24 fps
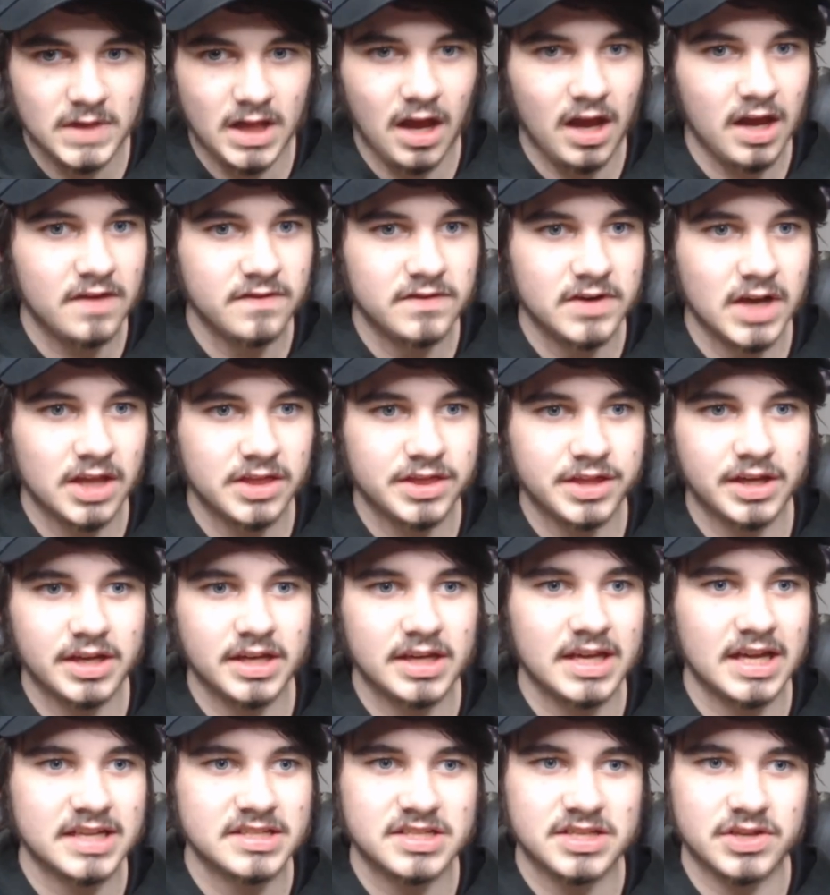I have nothing
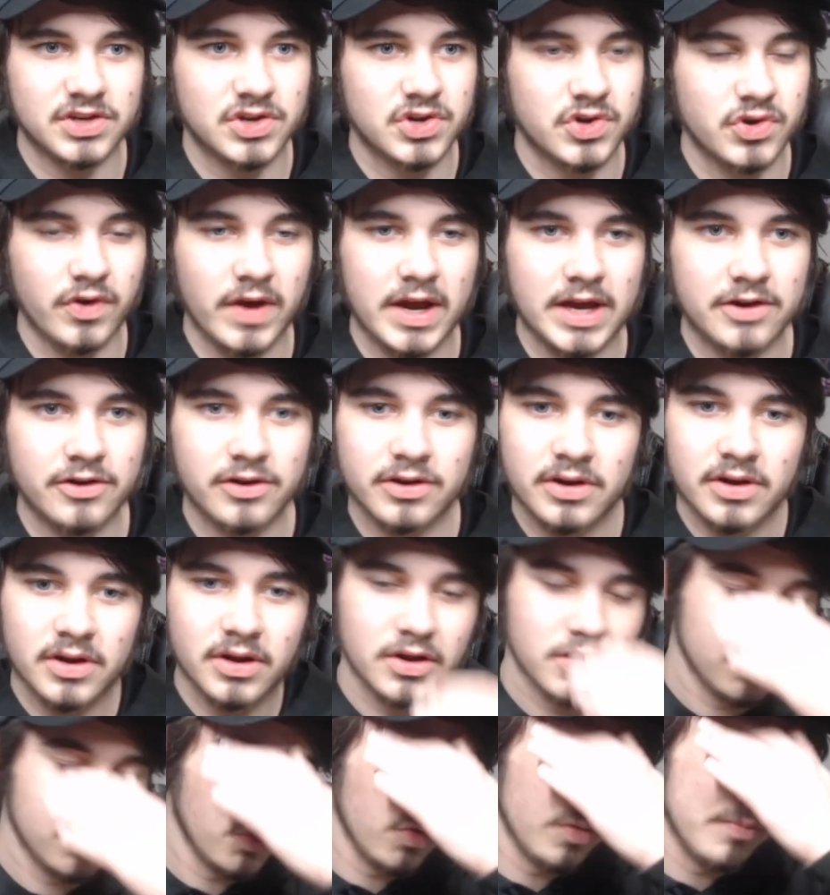against the creator
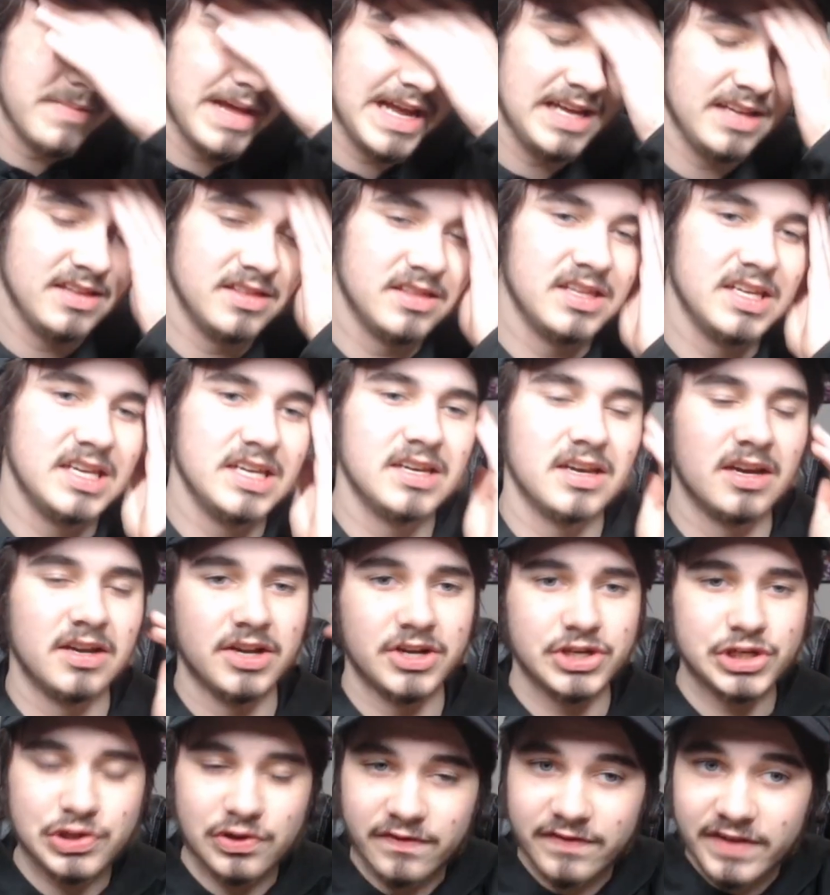who made the
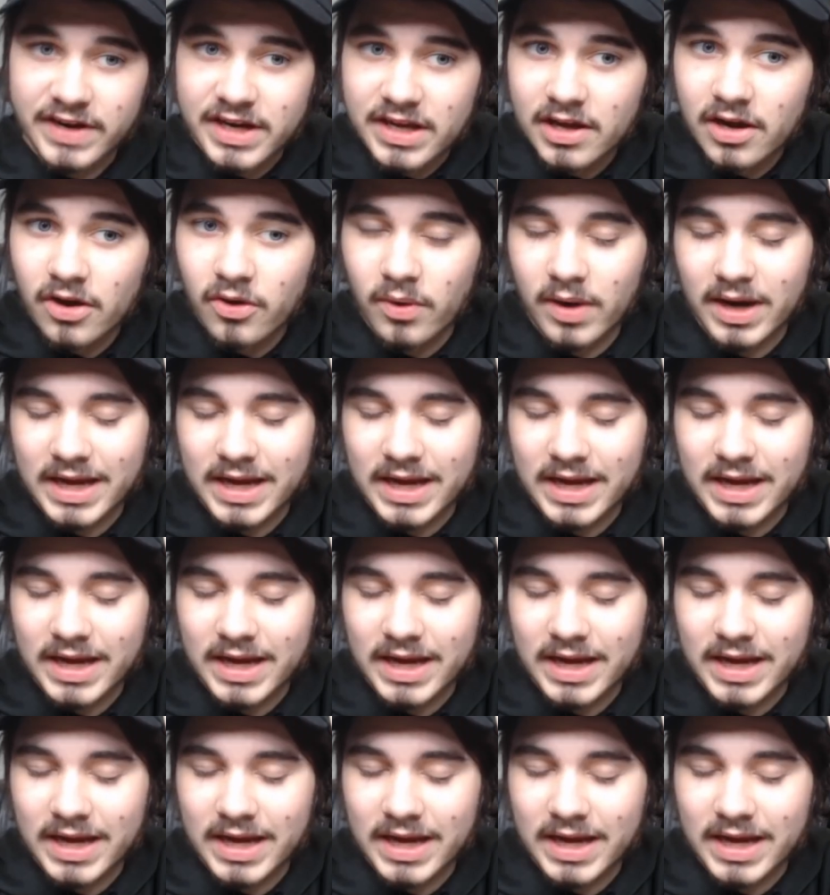initial video.